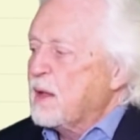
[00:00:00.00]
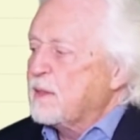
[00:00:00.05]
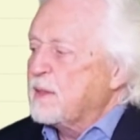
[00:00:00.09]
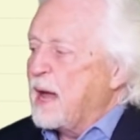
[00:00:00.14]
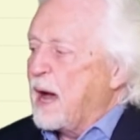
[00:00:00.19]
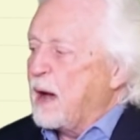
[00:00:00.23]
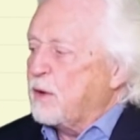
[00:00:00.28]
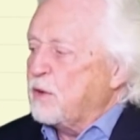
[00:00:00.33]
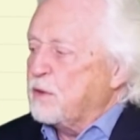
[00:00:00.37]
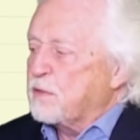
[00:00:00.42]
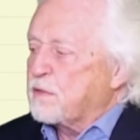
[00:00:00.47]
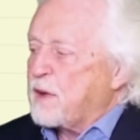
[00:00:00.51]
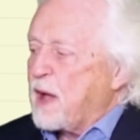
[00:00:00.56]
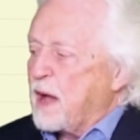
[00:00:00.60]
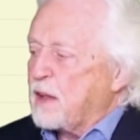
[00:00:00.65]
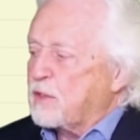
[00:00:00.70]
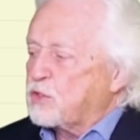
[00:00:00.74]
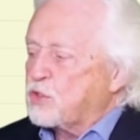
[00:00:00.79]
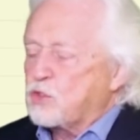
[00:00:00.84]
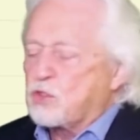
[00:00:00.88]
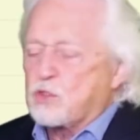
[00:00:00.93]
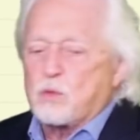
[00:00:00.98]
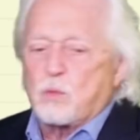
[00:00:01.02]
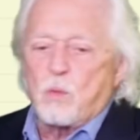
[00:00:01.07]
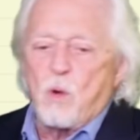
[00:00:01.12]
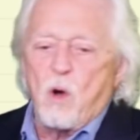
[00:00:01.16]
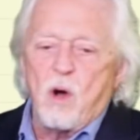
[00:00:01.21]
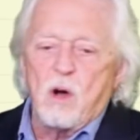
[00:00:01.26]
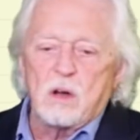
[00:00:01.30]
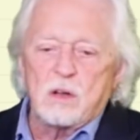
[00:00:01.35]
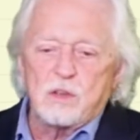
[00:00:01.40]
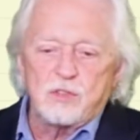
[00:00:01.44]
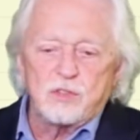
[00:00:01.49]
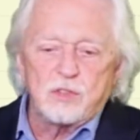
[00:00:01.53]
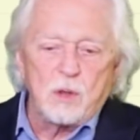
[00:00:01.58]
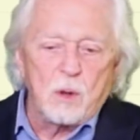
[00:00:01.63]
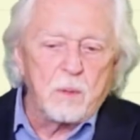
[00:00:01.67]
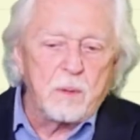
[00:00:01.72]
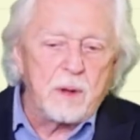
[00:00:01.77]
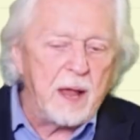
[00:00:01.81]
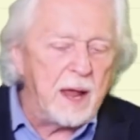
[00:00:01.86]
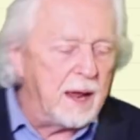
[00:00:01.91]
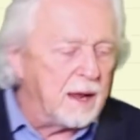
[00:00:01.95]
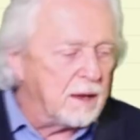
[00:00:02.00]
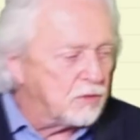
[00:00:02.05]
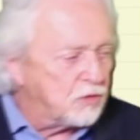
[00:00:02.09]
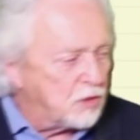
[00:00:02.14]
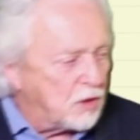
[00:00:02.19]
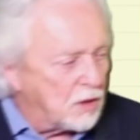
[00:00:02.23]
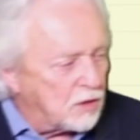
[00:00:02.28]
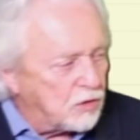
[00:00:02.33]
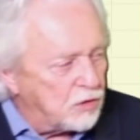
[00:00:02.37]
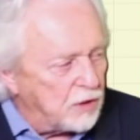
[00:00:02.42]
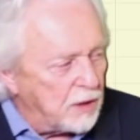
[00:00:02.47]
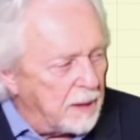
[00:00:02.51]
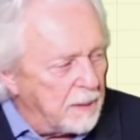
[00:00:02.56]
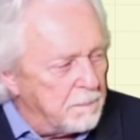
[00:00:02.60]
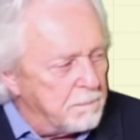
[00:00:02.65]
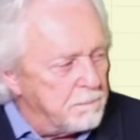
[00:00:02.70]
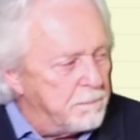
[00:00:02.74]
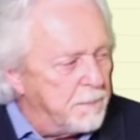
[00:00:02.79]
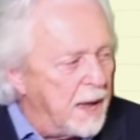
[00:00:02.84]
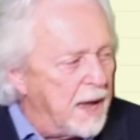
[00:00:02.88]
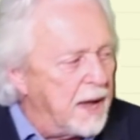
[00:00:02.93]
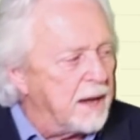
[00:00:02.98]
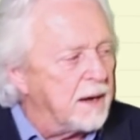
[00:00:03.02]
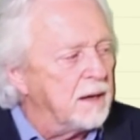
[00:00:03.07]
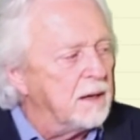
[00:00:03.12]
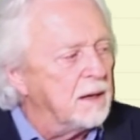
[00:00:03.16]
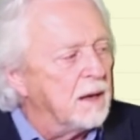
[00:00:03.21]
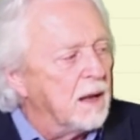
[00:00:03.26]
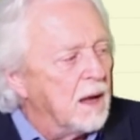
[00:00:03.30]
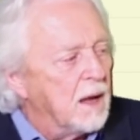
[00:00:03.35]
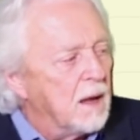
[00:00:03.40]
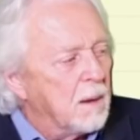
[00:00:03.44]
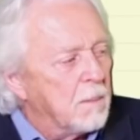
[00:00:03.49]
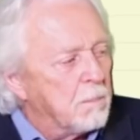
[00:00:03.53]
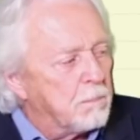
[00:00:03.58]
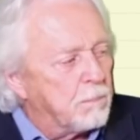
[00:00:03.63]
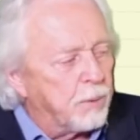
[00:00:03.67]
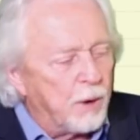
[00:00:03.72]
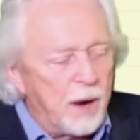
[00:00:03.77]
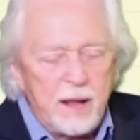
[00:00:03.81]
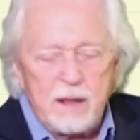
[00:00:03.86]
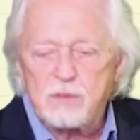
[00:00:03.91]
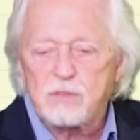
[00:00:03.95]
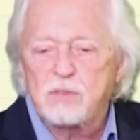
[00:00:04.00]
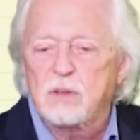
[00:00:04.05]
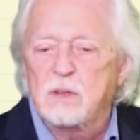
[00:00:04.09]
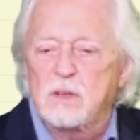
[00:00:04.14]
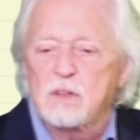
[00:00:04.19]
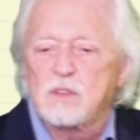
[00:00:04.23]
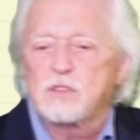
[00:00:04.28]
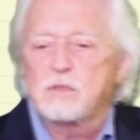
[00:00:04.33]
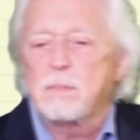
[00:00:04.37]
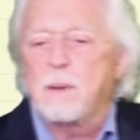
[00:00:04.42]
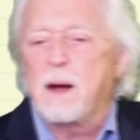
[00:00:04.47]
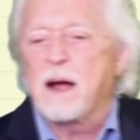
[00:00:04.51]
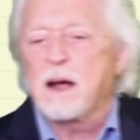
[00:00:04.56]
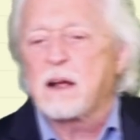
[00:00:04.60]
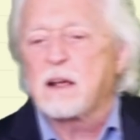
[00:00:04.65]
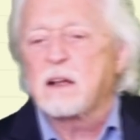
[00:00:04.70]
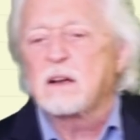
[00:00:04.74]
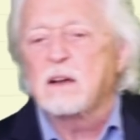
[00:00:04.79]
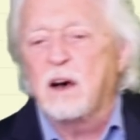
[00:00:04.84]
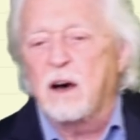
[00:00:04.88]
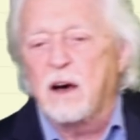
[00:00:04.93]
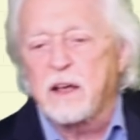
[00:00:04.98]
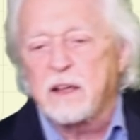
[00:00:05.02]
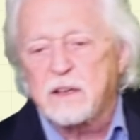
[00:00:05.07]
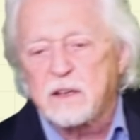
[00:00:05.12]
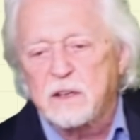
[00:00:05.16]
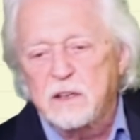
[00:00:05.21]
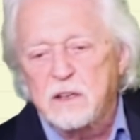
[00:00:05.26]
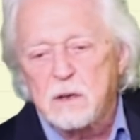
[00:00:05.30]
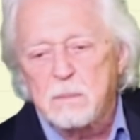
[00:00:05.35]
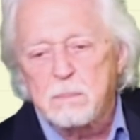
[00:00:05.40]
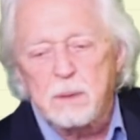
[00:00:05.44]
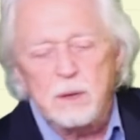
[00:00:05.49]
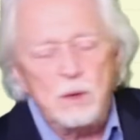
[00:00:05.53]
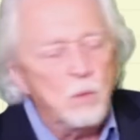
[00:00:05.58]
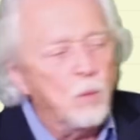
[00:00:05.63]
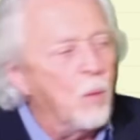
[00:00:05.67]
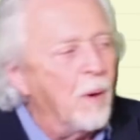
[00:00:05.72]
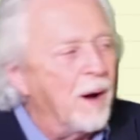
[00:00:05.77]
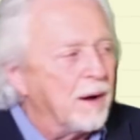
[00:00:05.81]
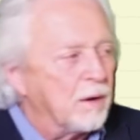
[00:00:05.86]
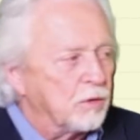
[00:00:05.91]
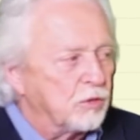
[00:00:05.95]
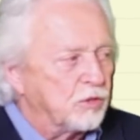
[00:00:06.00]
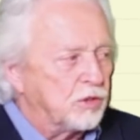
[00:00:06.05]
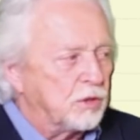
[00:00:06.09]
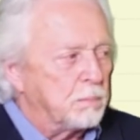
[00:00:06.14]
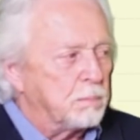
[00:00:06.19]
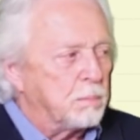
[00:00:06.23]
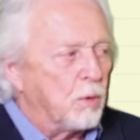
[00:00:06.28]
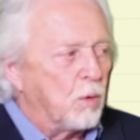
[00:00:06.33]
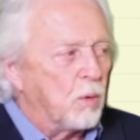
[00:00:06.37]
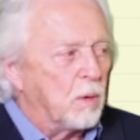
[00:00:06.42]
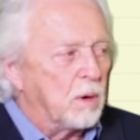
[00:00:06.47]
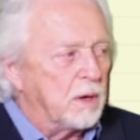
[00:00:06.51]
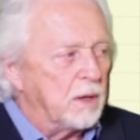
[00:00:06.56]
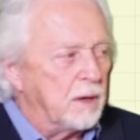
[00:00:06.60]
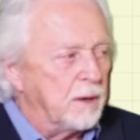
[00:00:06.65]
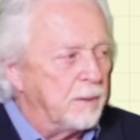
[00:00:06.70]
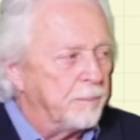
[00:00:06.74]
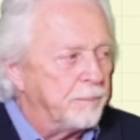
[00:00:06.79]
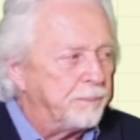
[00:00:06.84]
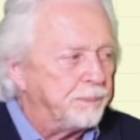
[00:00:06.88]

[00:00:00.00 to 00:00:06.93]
Now, you've got strong stochastics embedded, breaks in this market likely to be well supported.